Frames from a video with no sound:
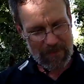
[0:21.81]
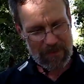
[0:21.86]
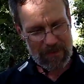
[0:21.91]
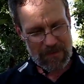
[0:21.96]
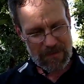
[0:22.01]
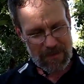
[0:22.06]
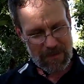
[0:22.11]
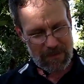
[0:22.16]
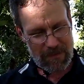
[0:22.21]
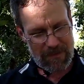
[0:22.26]
You
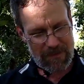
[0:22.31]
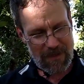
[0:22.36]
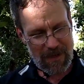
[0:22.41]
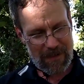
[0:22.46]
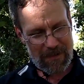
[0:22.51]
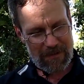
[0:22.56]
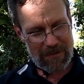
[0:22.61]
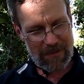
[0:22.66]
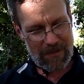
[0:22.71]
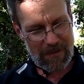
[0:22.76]
can see we've
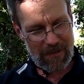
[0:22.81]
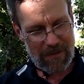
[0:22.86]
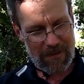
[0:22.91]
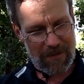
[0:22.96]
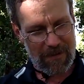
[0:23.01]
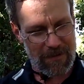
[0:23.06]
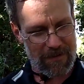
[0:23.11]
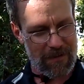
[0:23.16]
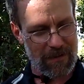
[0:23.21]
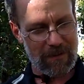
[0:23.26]
got,
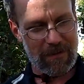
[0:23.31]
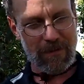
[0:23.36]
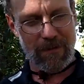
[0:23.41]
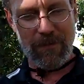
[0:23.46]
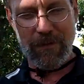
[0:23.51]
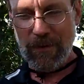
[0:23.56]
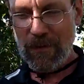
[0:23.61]
here's a little